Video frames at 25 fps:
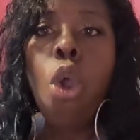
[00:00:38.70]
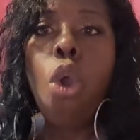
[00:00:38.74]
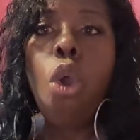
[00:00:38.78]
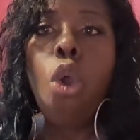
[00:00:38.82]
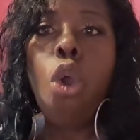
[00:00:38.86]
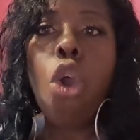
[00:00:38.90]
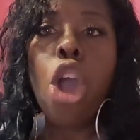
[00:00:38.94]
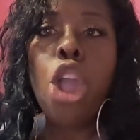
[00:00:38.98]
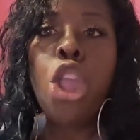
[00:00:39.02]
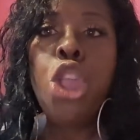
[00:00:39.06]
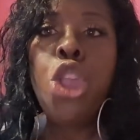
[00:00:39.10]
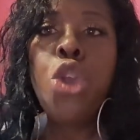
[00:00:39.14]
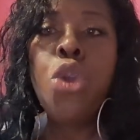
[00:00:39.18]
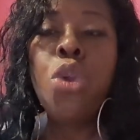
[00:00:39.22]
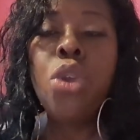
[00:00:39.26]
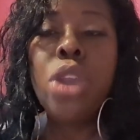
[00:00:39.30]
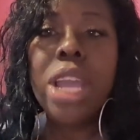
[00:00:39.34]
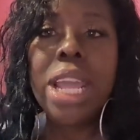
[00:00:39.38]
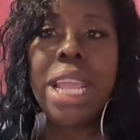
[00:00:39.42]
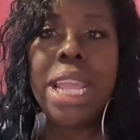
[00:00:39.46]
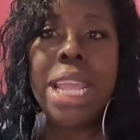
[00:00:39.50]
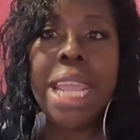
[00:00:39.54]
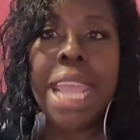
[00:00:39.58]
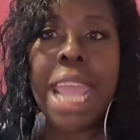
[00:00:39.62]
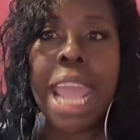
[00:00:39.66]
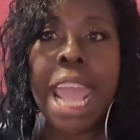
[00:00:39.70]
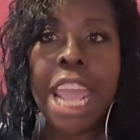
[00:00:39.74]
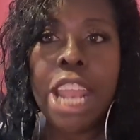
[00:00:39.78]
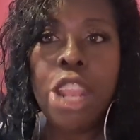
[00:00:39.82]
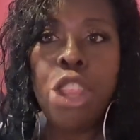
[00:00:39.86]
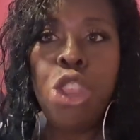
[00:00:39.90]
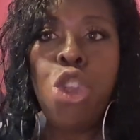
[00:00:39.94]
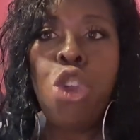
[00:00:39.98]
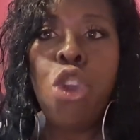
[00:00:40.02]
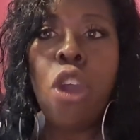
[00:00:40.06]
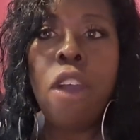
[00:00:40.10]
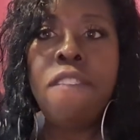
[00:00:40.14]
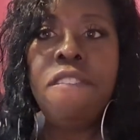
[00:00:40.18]
or you could get
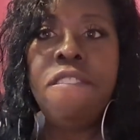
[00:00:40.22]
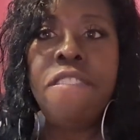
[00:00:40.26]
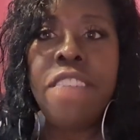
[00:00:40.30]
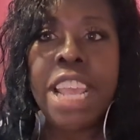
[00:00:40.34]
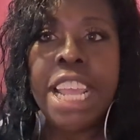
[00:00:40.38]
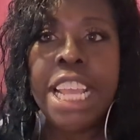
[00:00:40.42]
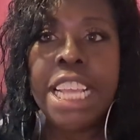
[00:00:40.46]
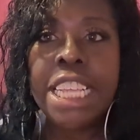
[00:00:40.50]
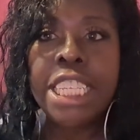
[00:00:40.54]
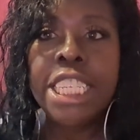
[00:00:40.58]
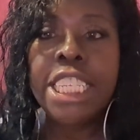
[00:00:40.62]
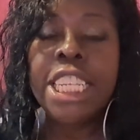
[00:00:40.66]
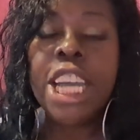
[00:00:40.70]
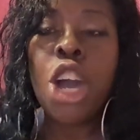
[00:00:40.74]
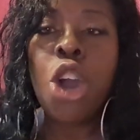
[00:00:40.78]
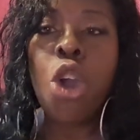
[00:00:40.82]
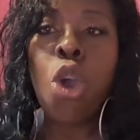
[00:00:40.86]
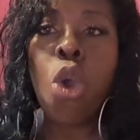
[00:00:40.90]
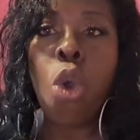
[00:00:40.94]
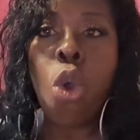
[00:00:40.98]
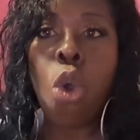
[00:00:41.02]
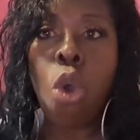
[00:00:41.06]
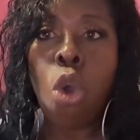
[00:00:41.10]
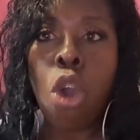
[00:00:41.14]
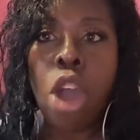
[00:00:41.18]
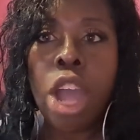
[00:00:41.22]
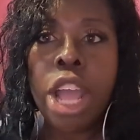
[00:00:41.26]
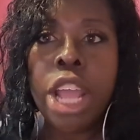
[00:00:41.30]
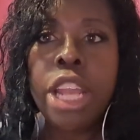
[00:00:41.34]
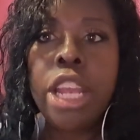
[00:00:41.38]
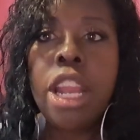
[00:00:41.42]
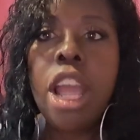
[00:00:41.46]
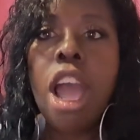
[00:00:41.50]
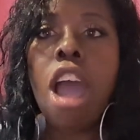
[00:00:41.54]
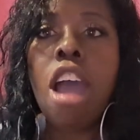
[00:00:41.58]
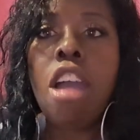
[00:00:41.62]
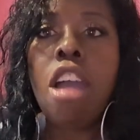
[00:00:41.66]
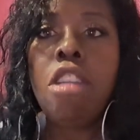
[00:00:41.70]
your visa
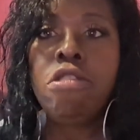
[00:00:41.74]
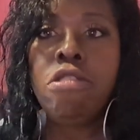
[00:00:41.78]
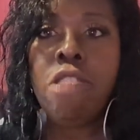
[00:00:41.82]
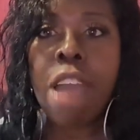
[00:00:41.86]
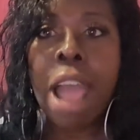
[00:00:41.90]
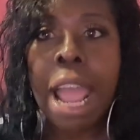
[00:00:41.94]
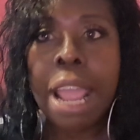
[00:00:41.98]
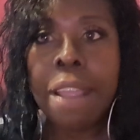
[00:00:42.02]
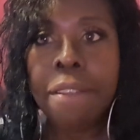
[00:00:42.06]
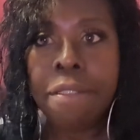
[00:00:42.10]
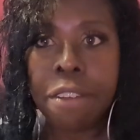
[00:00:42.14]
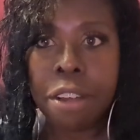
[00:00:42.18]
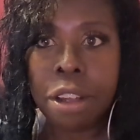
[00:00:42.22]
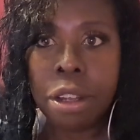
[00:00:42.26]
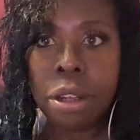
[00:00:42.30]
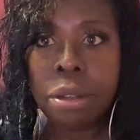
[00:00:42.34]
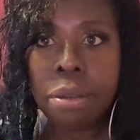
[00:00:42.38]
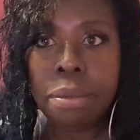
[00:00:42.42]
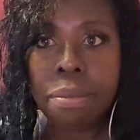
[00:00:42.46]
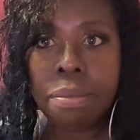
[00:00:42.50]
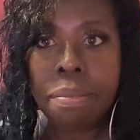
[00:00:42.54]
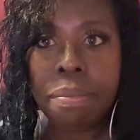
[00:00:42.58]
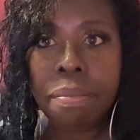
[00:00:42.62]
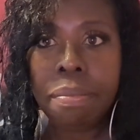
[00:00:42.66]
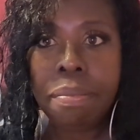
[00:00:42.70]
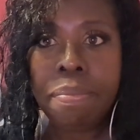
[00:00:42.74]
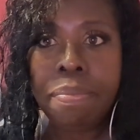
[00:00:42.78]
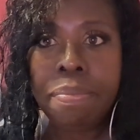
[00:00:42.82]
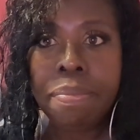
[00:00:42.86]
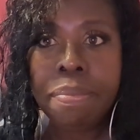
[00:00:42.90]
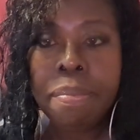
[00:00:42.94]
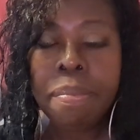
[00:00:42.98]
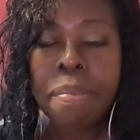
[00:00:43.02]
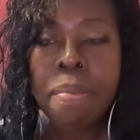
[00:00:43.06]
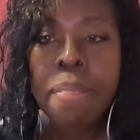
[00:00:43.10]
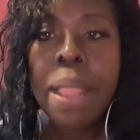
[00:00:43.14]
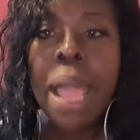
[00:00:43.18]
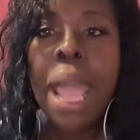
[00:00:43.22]
on arrival.
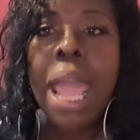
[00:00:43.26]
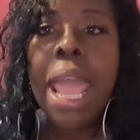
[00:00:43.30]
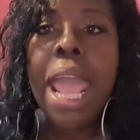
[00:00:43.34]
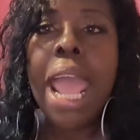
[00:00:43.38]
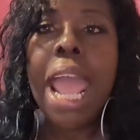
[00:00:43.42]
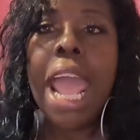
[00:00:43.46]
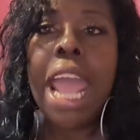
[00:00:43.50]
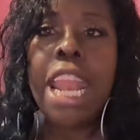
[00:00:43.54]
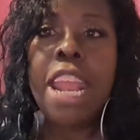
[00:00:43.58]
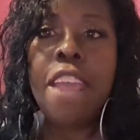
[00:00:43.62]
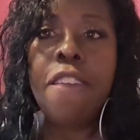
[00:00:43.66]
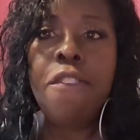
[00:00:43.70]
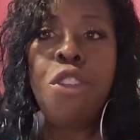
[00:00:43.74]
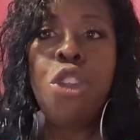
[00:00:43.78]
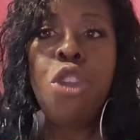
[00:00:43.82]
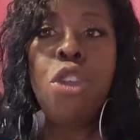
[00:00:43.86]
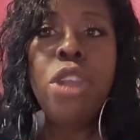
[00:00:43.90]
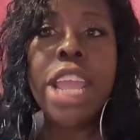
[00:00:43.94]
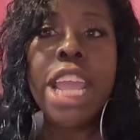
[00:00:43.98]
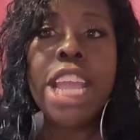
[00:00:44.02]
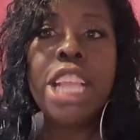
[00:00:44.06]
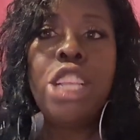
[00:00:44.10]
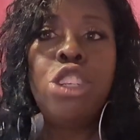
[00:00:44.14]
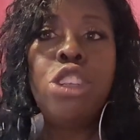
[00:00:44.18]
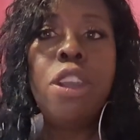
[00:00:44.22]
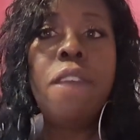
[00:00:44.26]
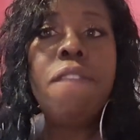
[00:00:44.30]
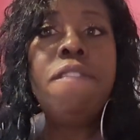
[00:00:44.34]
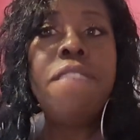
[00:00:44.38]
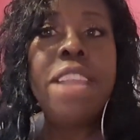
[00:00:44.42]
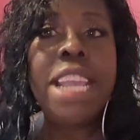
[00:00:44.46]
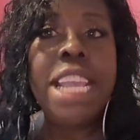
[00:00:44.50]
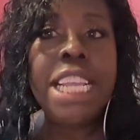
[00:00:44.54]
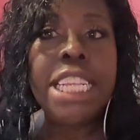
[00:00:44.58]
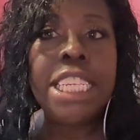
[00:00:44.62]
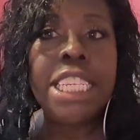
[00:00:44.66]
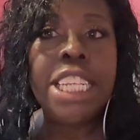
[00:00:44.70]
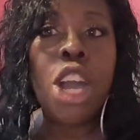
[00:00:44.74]
And if you get your
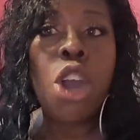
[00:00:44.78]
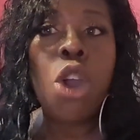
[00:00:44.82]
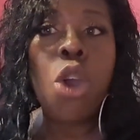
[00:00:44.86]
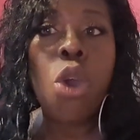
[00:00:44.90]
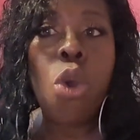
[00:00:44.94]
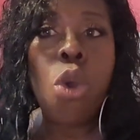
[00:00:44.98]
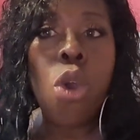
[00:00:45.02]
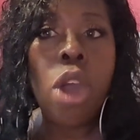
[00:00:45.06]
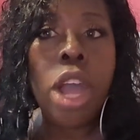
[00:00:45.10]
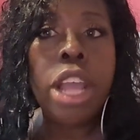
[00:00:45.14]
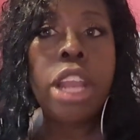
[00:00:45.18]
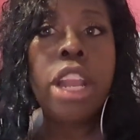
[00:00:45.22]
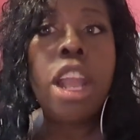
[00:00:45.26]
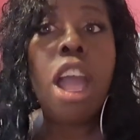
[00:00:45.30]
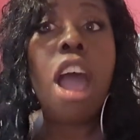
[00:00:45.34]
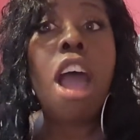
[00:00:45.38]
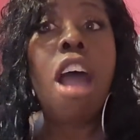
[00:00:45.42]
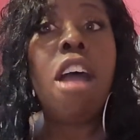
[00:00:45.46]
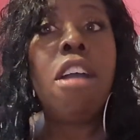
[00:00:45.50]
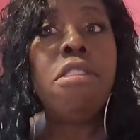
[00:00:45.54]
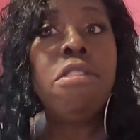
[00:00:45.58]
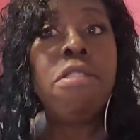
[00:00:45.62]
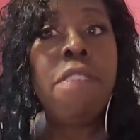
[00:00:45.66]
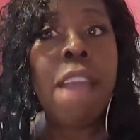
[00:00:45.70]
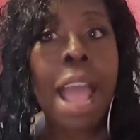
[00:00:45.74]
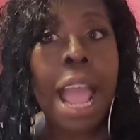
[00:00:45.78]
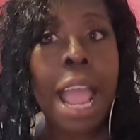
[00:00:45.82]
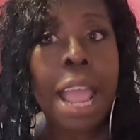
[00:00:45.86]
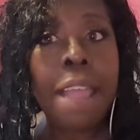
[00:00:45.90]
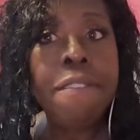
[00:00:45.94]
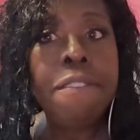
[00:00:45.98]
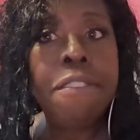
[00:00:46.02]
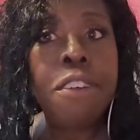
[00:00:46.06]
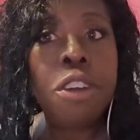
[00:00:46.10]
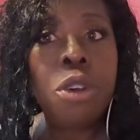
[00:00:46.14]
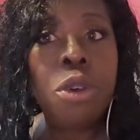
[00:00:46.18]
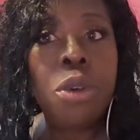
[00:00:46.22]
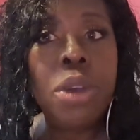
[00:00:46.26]
visa on
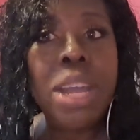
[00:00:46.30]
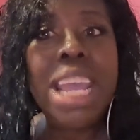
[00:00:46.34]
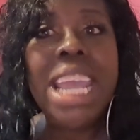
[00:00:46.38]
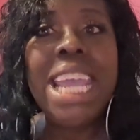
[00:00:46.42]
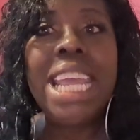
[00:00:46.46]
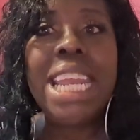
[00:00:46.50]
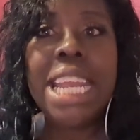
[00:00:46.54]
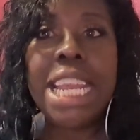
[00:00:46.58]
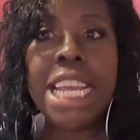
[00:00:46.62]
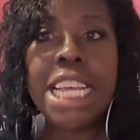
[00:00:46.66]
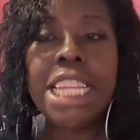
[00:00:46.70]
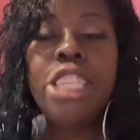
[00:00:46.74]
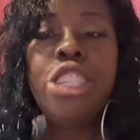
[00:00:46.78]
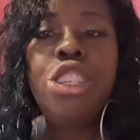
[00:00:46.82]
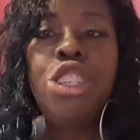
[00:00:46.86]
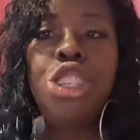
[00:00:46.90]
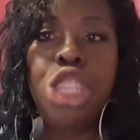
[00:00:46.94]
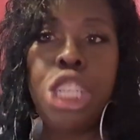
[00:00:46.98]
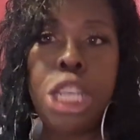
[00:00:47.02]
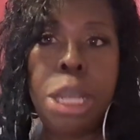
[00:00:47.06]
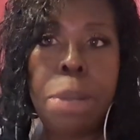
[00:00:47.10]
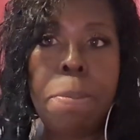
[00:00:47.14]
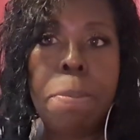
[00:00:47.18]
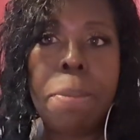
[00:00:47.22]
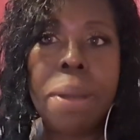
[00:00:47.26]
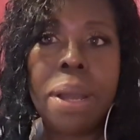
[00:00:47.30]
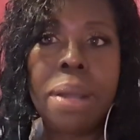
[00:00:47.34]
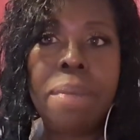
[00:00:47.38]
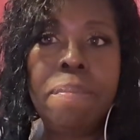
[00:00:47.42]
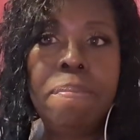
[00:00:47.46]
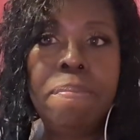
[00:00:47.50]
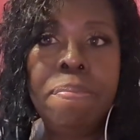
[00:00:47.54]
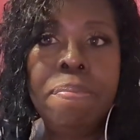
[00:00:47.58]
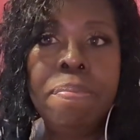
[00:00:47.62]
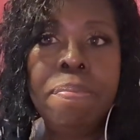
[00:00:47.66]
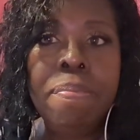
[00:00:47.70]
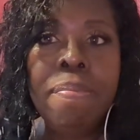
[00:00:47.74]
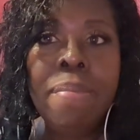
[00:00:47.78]
arrival, it is cheaper.
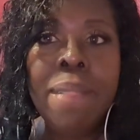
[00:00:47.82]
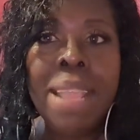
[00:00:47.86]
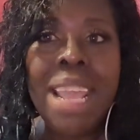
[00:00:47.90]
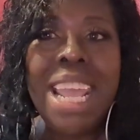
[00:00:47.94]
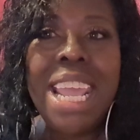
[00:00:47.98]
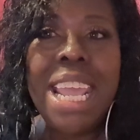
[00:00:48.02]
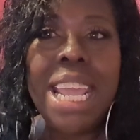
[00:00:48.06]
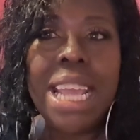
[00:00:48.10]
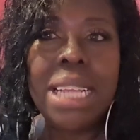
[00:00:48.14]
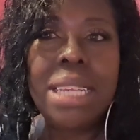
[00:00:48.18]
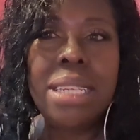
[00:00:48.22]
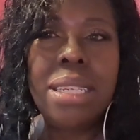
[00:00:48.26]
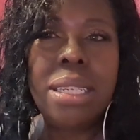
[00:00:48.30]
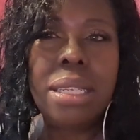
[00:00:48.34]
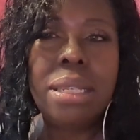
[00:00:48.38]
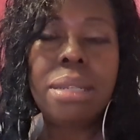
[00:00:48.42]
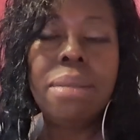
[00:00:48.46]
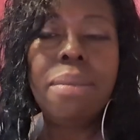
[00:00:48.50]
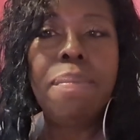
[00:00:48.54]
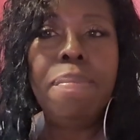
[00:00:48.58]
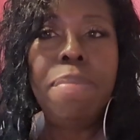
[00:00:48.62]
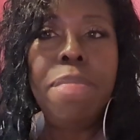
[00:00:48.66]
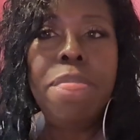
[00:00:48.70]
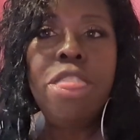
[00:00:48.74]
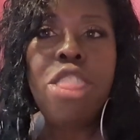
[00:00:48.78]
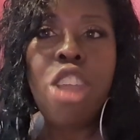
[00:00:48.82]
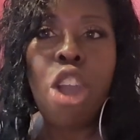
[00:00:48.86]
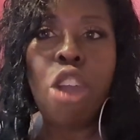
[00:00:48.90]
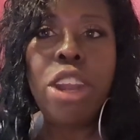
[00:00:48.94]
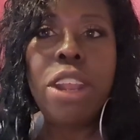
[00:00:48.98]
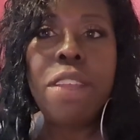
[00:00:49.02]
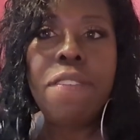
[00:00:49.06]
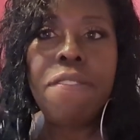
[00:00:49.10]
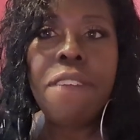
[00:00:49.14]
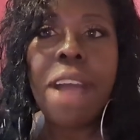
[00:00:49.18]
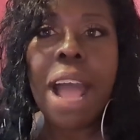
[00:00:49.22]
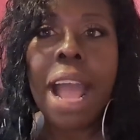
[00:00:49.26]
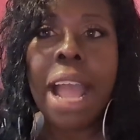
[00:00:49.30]
It's
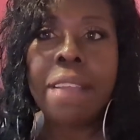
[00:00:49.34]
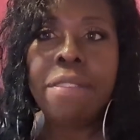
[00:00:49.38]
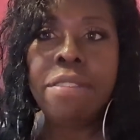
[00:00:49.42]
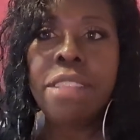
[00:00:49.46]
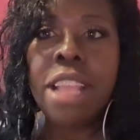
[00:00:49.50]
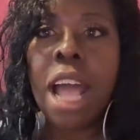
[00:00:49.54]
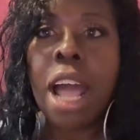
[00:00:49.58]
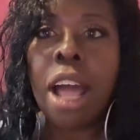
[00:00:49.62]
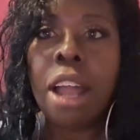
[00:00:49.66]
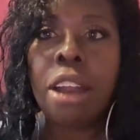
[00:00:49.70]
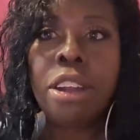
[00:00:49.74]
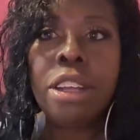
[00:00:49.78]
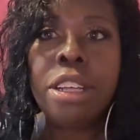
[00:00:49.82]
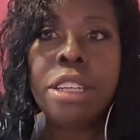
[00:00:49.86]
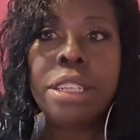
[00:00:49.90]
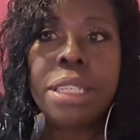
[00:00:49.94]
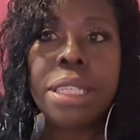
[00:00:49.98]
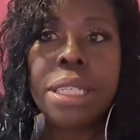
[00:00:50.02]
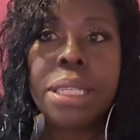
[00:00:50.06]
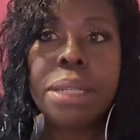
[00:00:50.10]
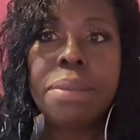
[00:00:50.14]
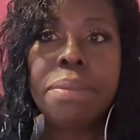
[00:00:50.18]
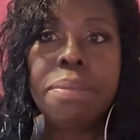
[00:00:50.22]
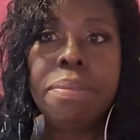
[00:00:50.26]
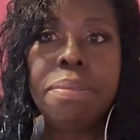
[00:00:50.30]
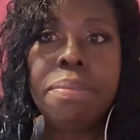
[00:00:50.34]
$35.